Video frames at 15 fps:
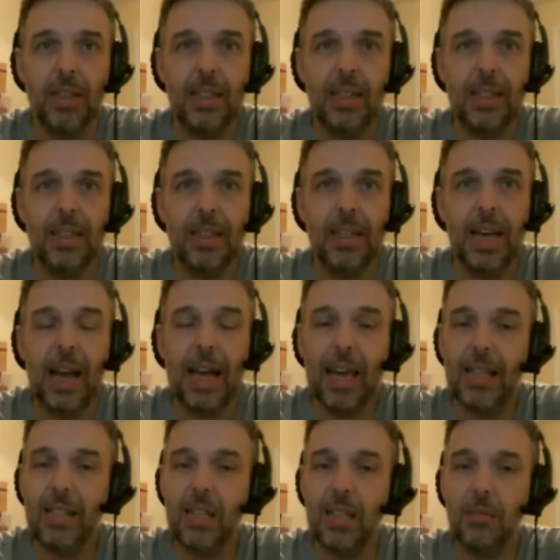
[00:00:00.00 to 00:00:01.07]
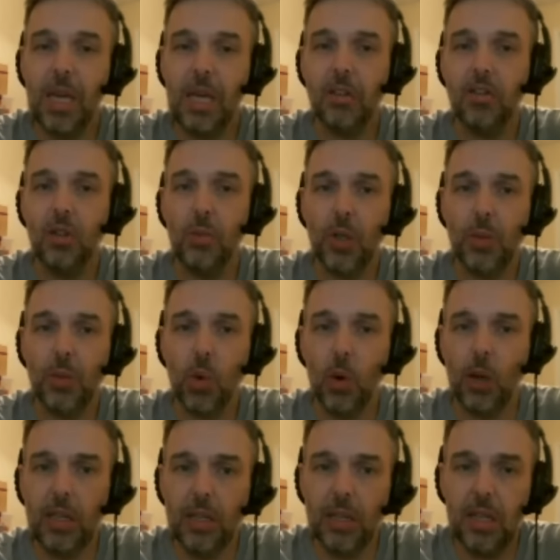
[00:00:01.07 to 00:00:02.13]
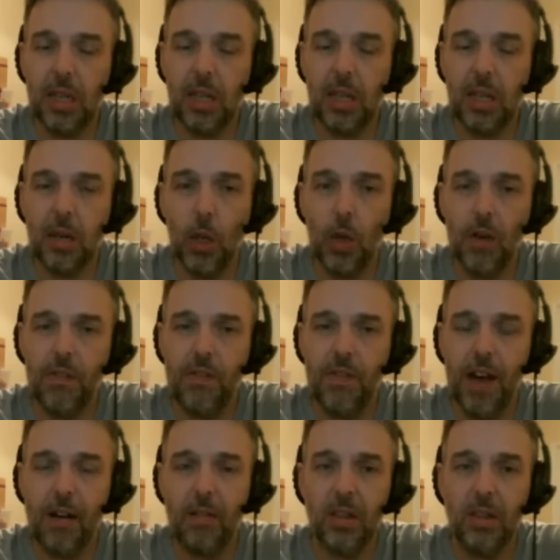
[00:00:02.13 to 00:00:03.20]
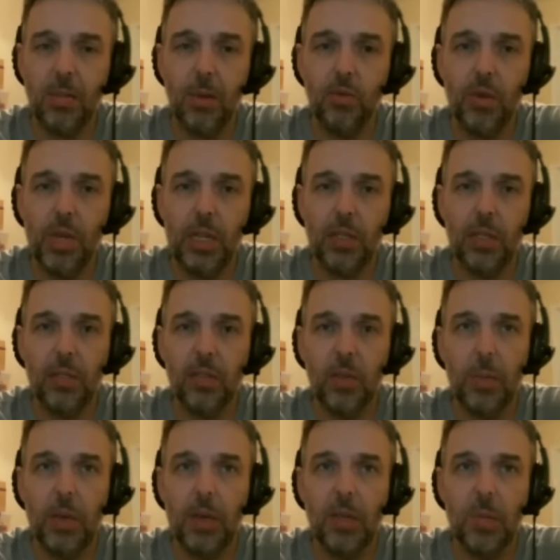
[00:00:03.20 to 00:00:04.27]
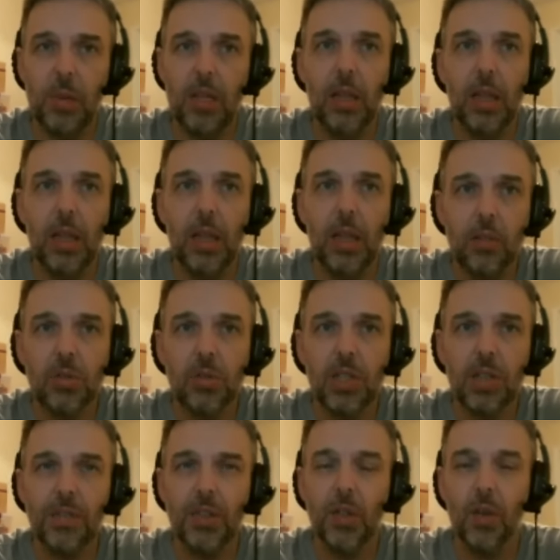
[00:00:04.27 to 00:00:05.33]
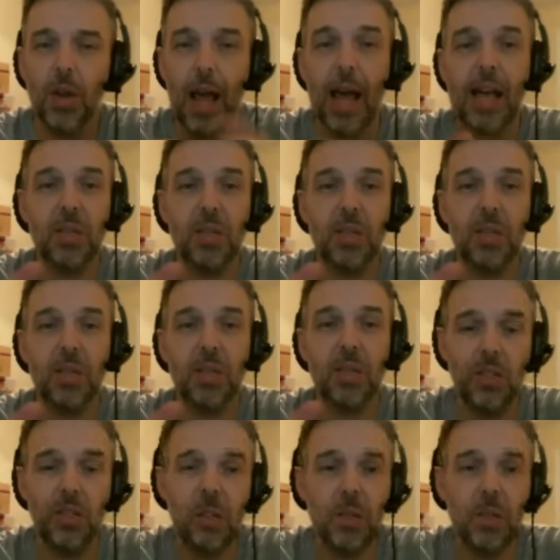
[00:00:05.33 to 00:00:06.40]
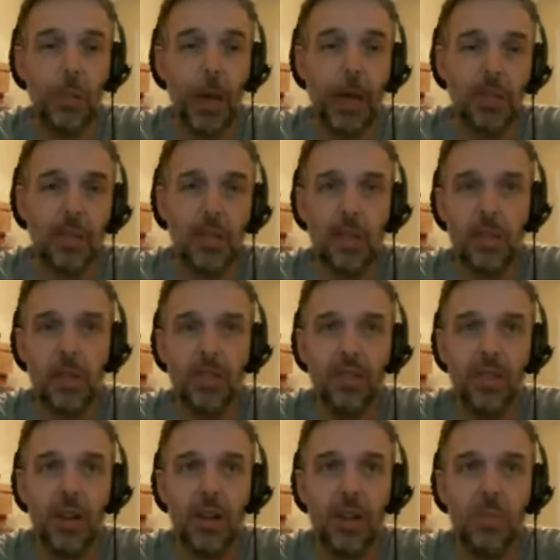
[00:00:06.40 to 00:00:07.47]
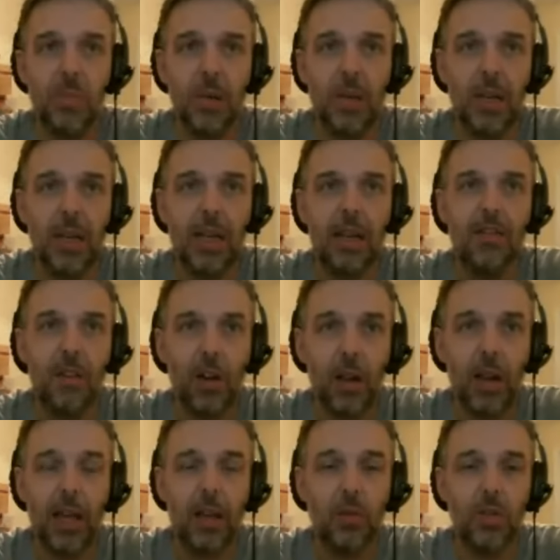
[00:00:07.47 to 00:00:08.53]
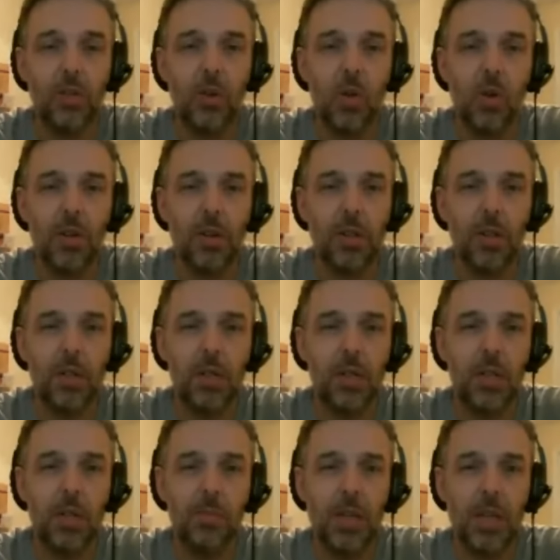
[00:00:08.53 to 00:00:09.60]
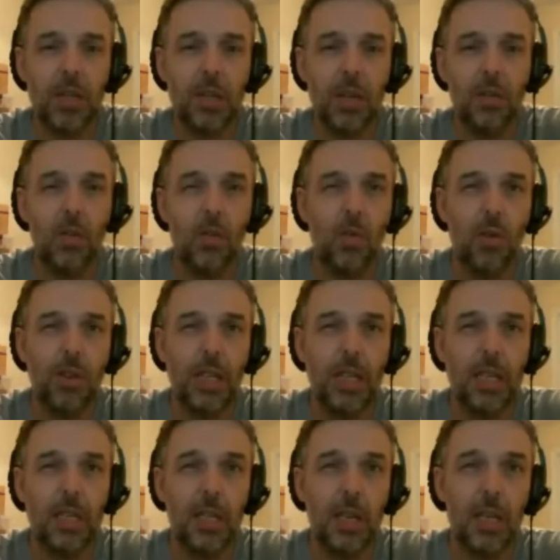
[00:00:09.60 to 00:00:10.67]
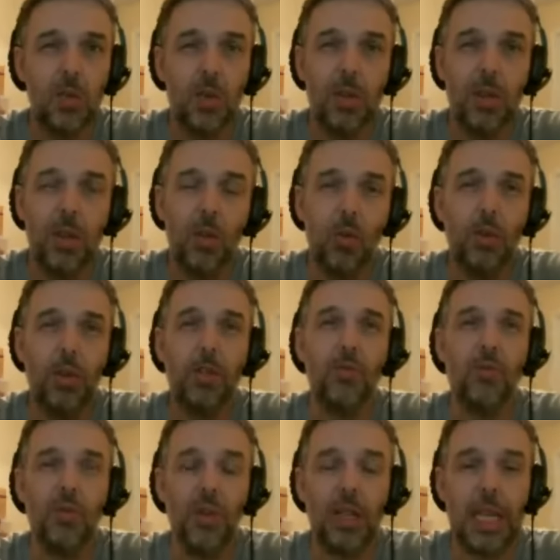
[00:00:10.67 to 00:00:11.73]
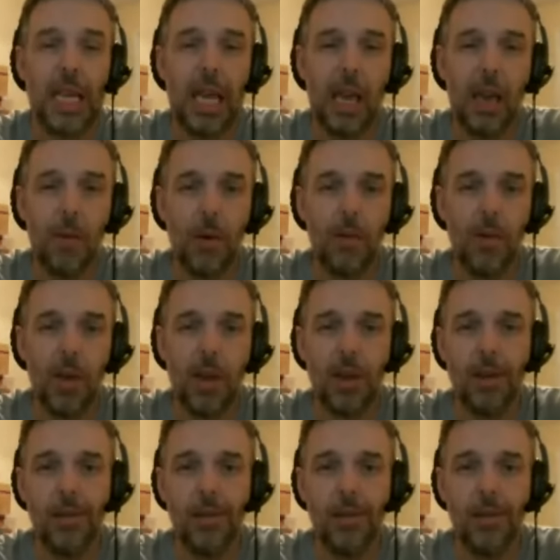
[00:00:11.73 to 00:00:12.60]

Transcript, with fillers: I can't see them making too much more because they're taking up a lot of valuable retail space. But the Lego stuff's not as bad. It's not as bad as Disney Infinity. But for Lego to offer such a deep discount on these sets when they only really came out